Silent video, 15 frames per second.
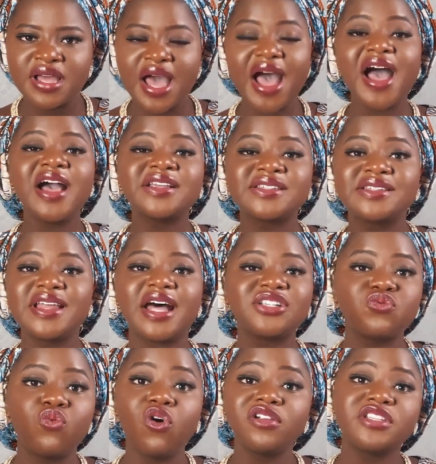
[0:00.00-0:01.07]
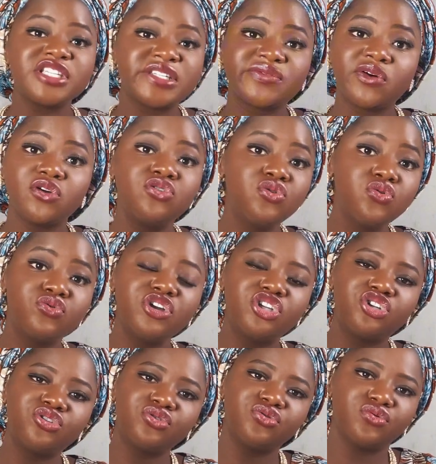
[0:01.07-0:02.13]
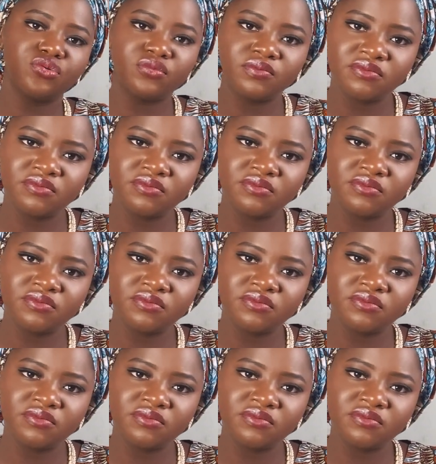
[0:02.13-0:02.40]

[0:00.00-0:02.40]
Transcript: Ask that what is for you reach you.